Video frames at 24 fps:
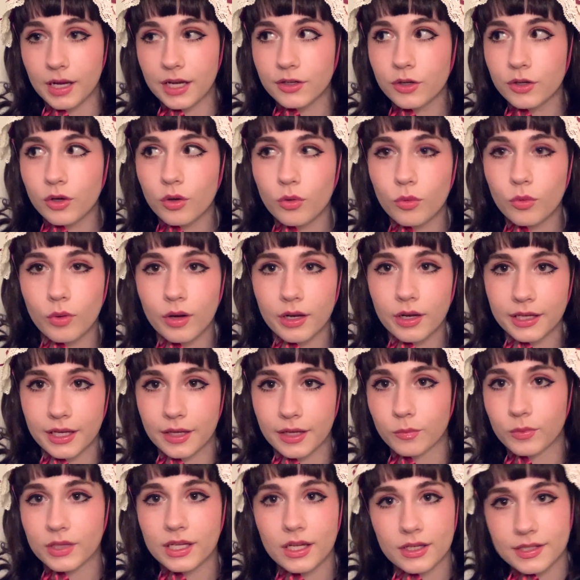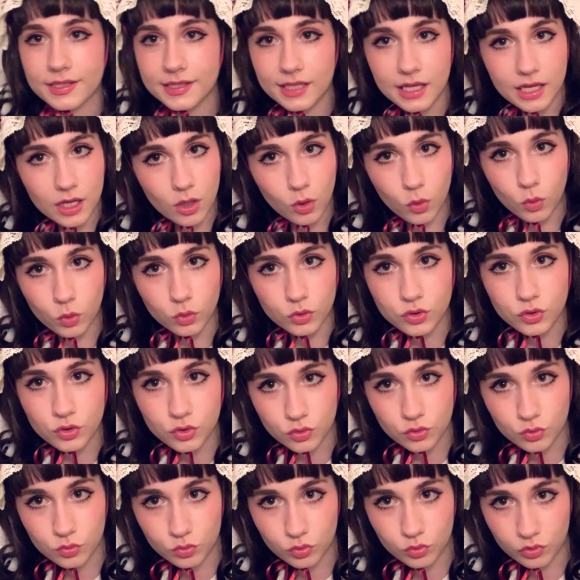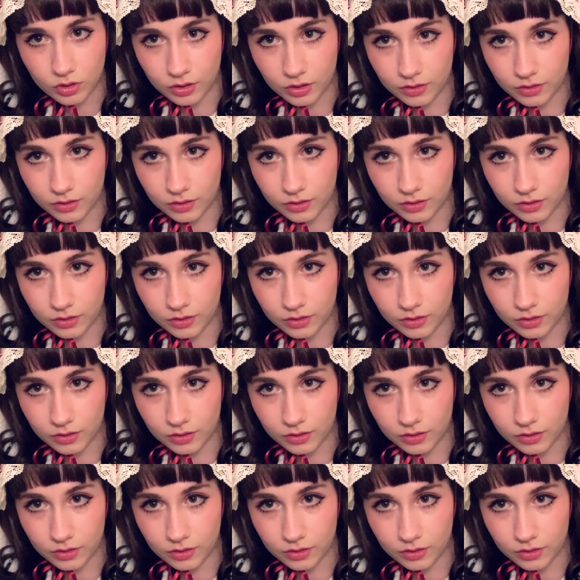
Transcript: know, again, we say old school a